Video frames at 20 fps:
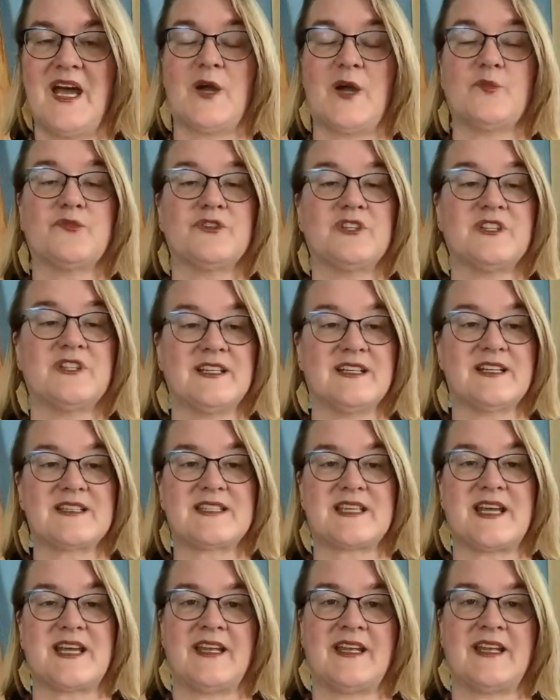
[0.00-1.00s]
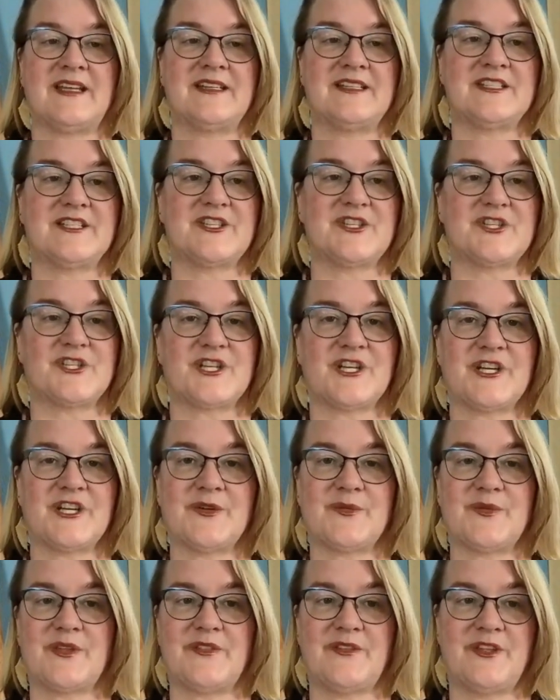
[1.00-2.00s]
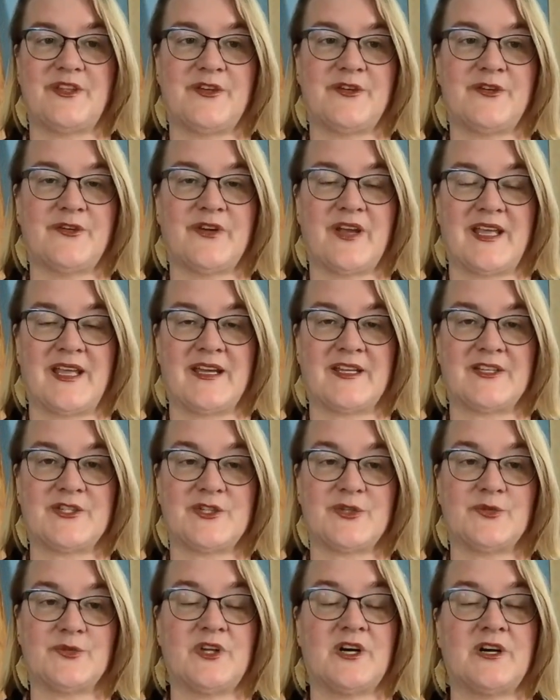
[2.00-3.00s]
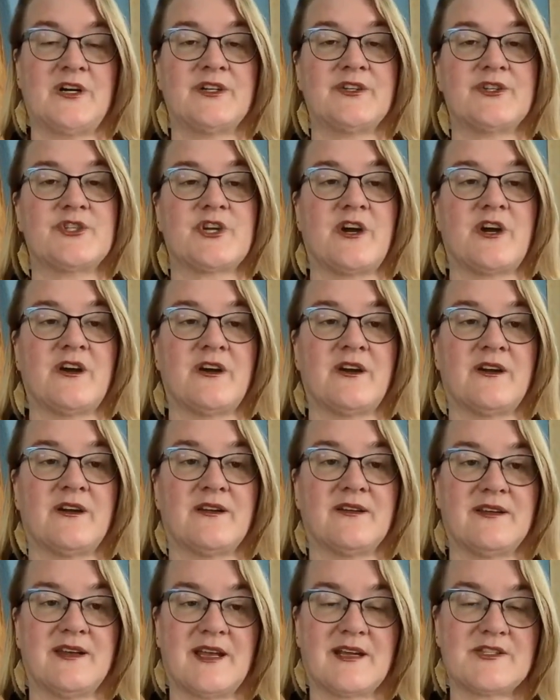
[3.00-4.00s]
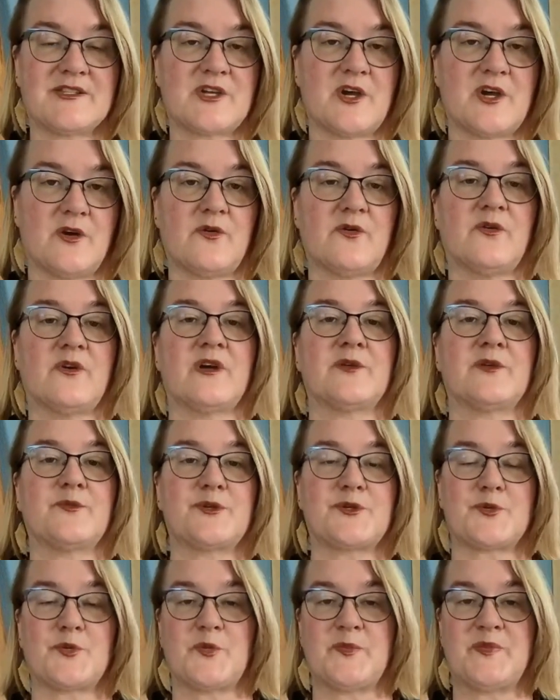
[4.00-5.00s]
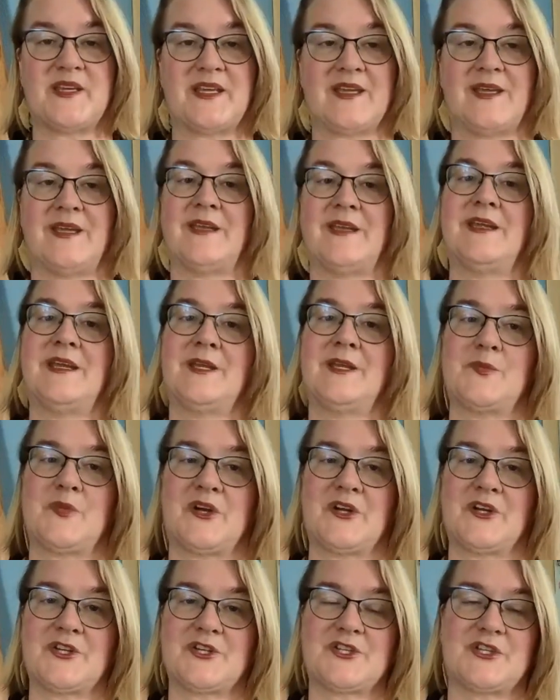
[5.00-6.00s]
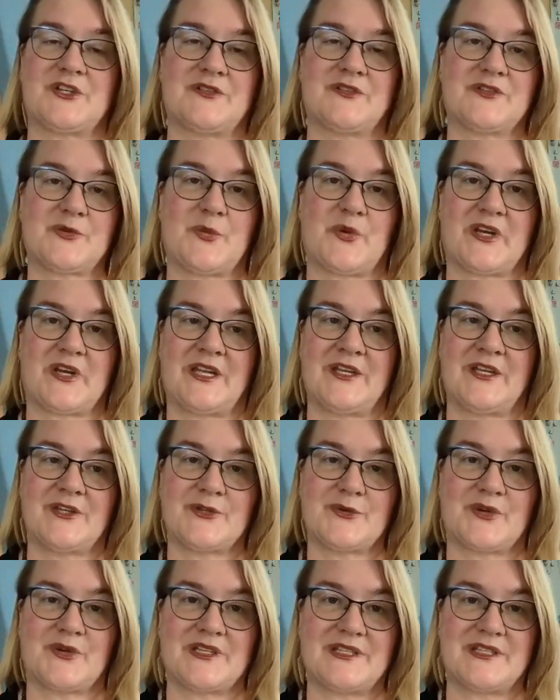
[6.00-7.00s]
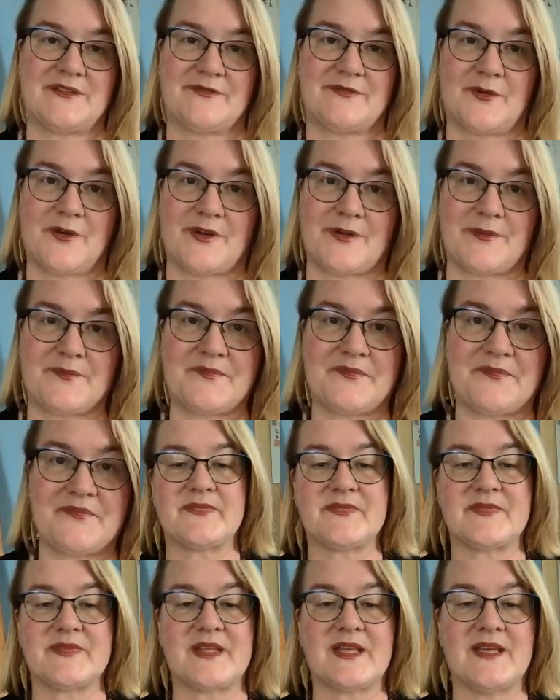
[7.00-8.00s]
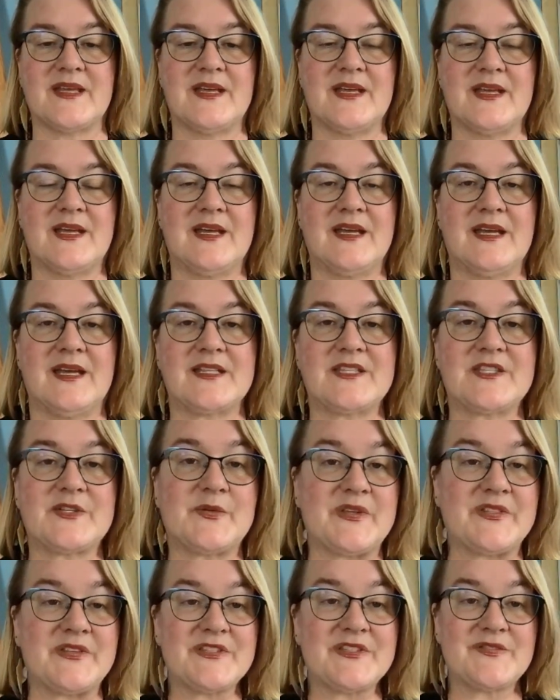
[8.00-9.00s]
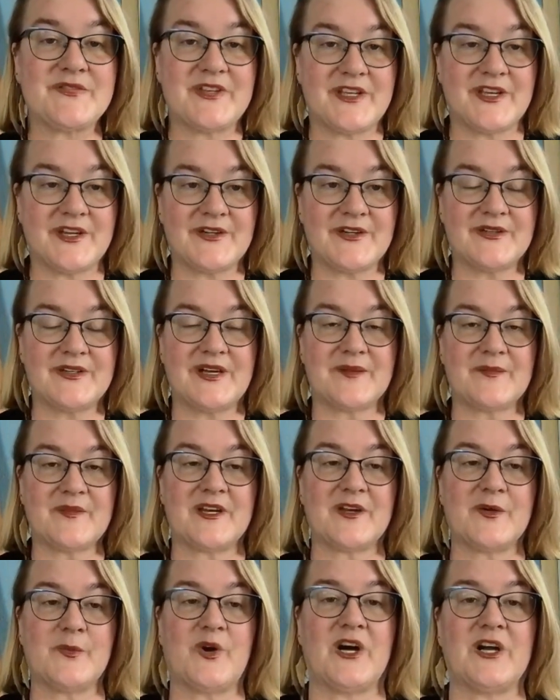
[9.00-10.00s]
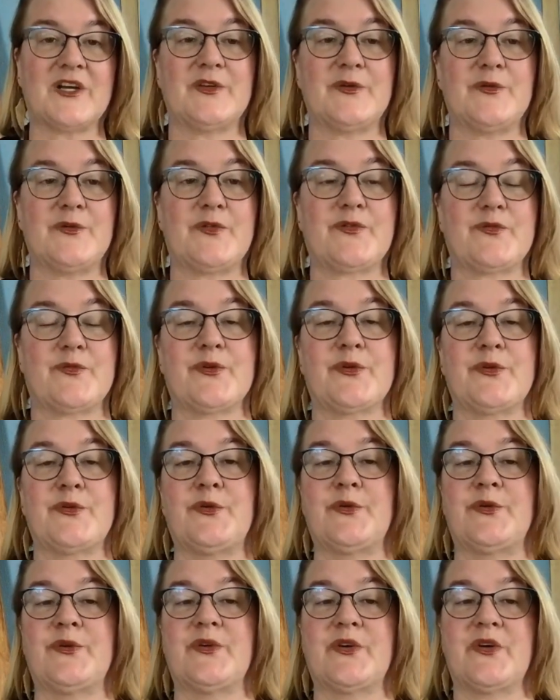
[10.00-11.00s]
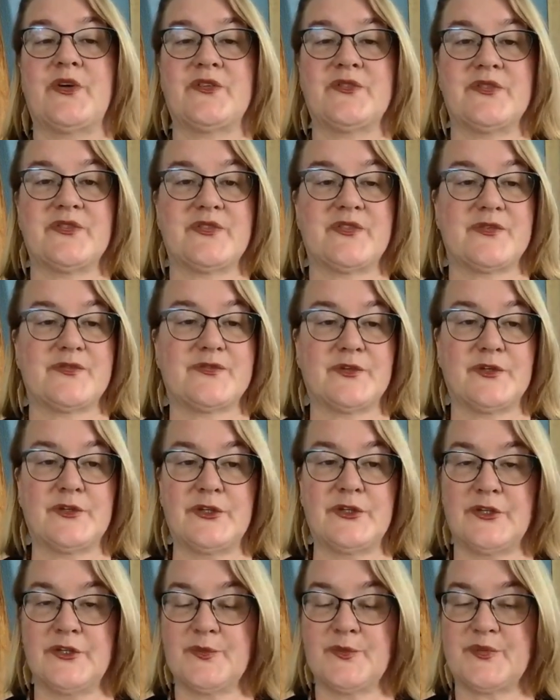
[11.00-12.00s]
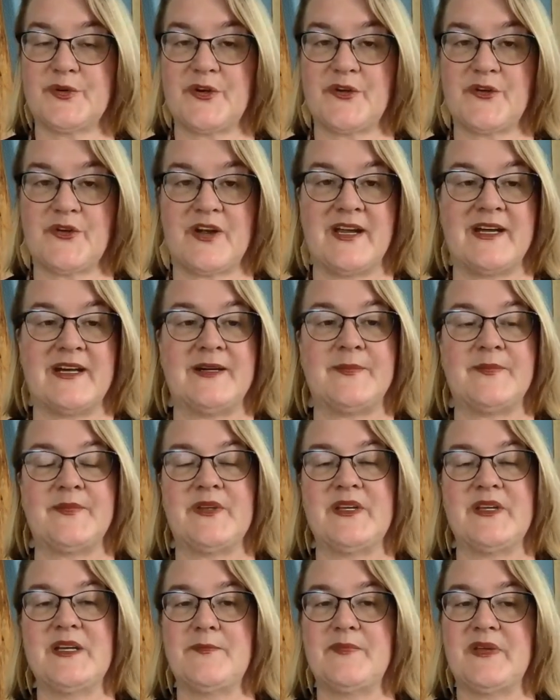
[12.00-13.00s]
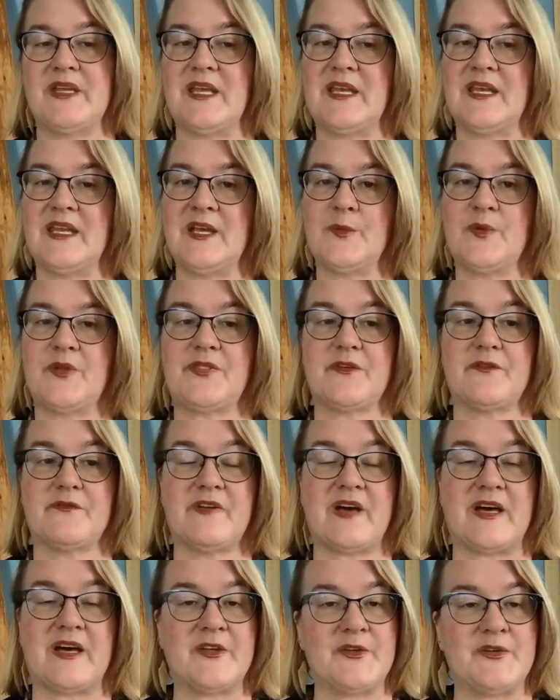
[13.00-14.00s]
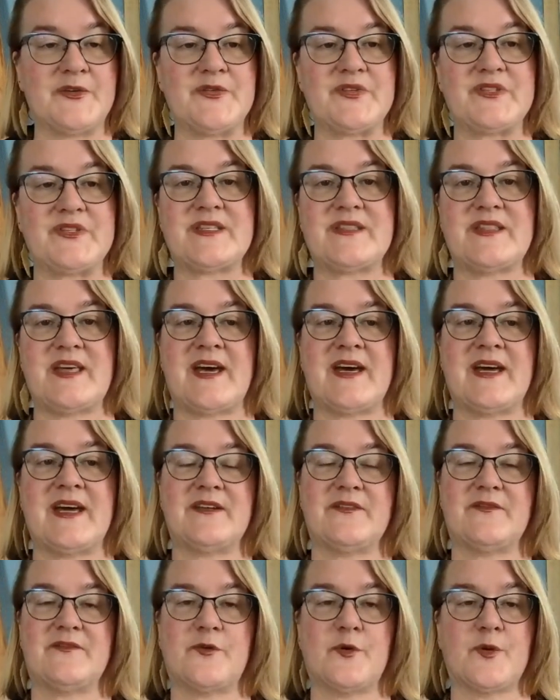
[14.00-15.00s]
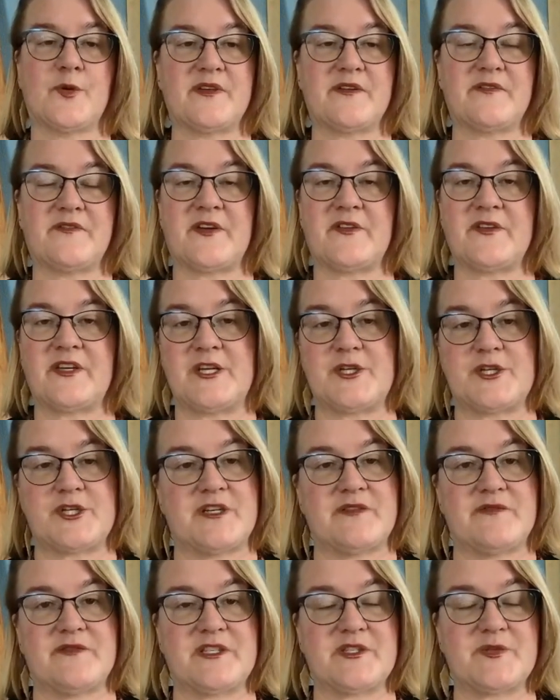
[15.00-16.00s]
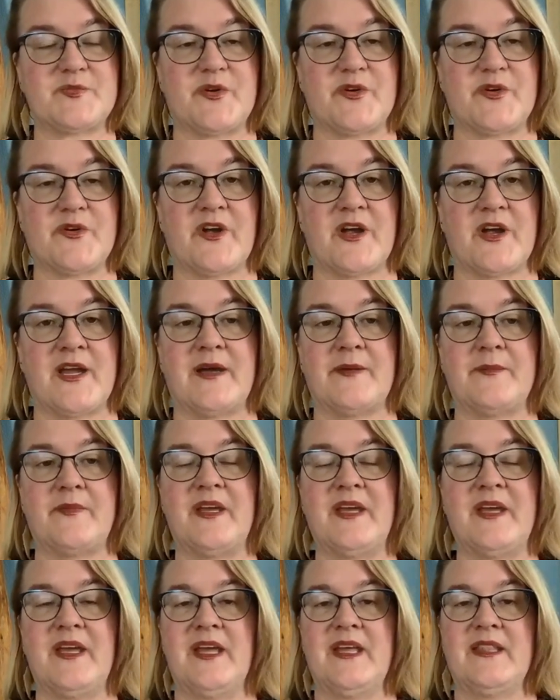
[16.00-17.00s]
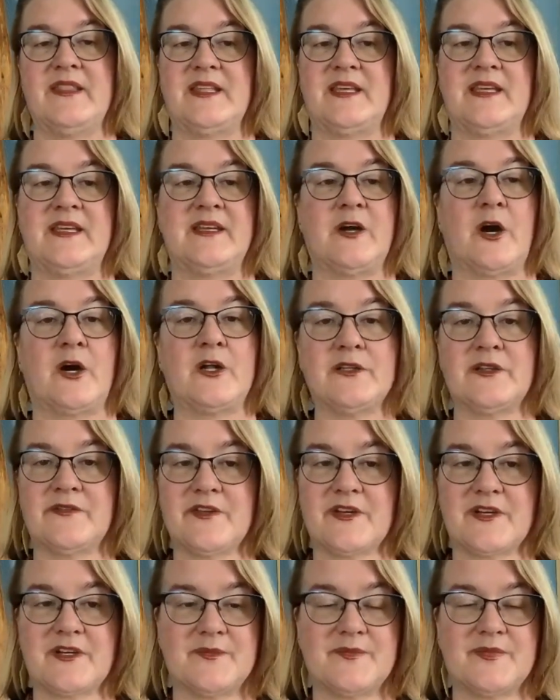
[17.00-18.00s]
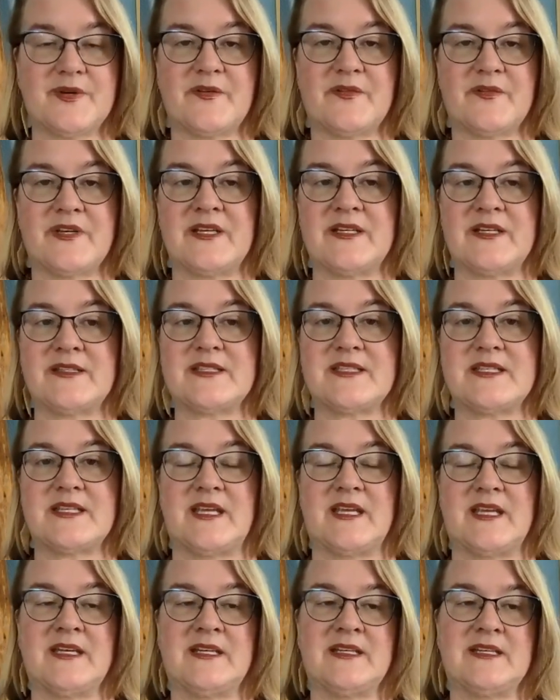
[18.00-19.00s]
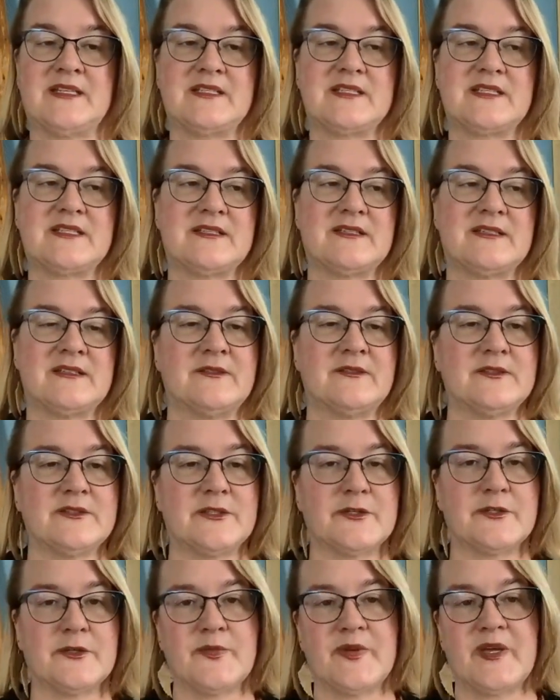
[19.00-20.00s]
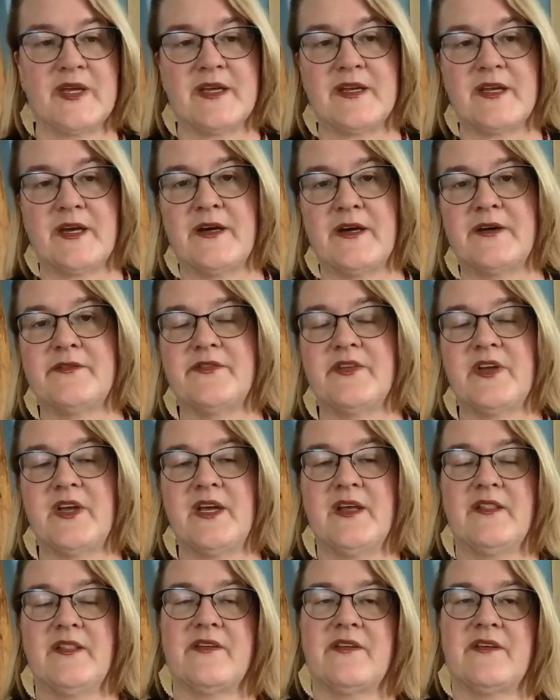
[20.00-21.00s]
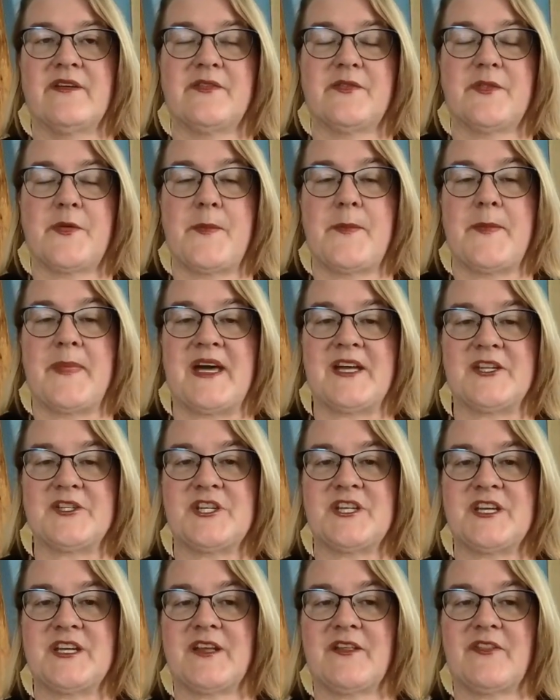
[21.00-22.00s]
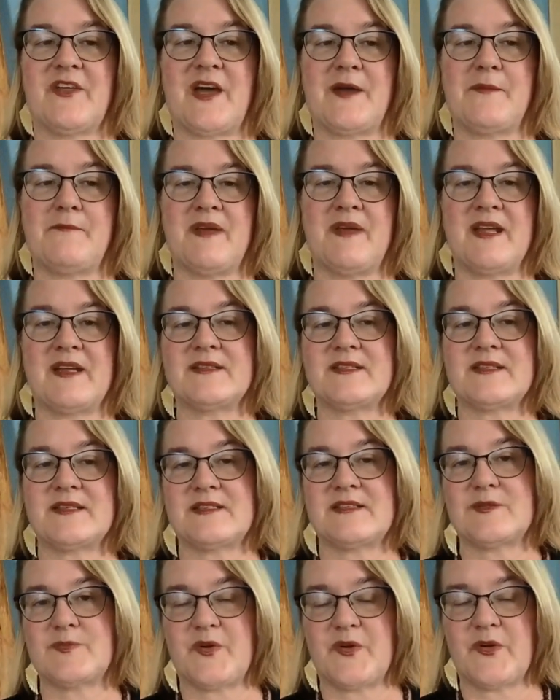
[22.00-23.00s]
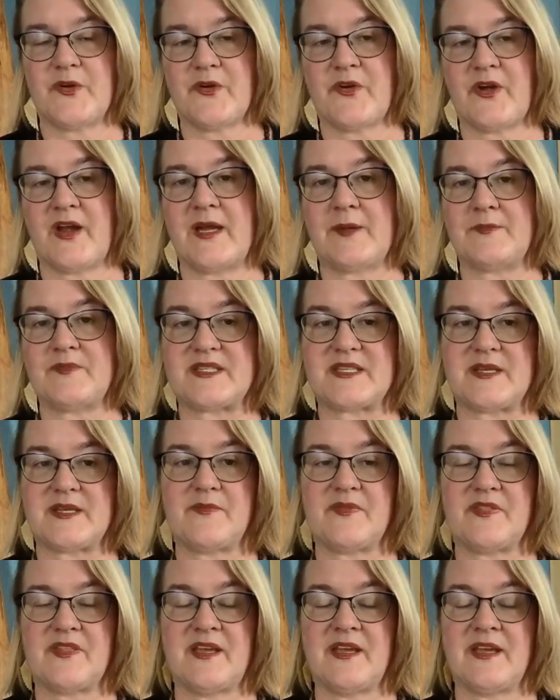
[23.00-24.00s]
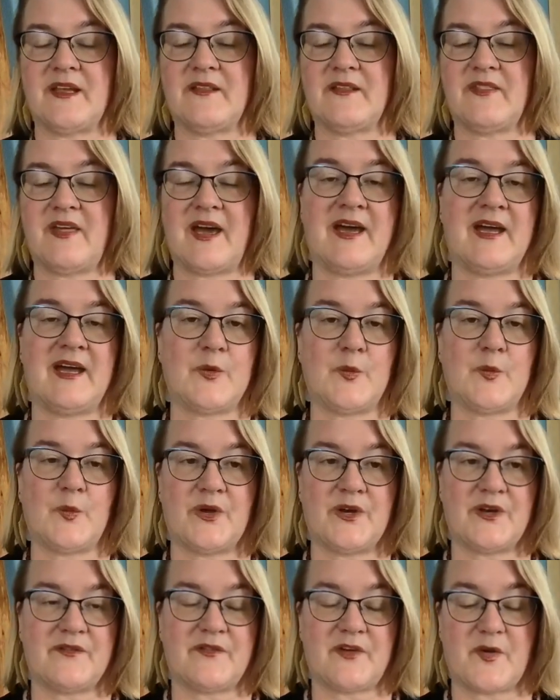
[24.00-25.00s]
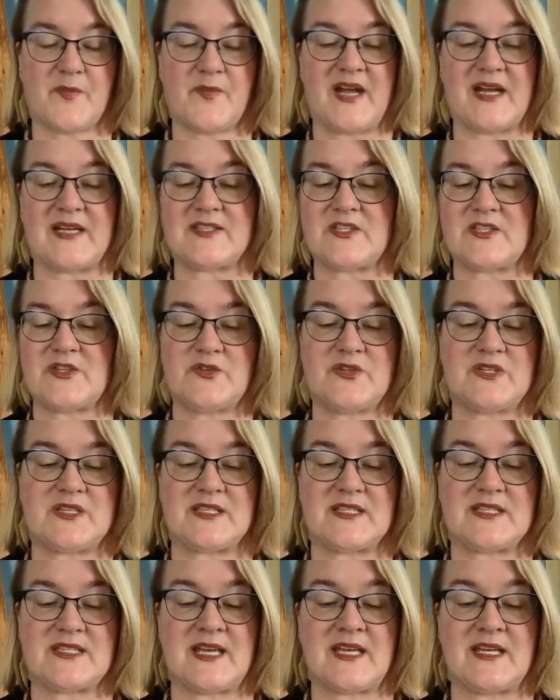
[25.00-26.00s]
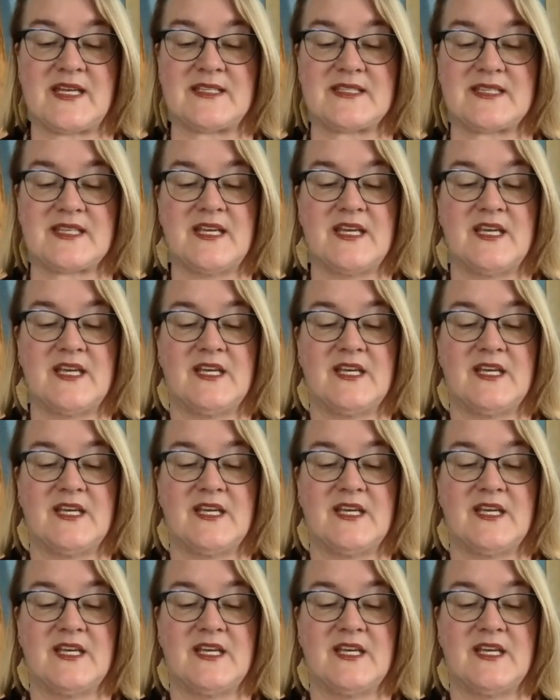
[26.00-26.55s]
I'm really excited to share it with you and to launch our next cohort, which will begin in March of 2024. And so in this video, I'm going to walk you through the full program, beginning with the values that form the foundation of this program, the all of the components, and you know a little bit of the the magic that makes this program something that one of our past students says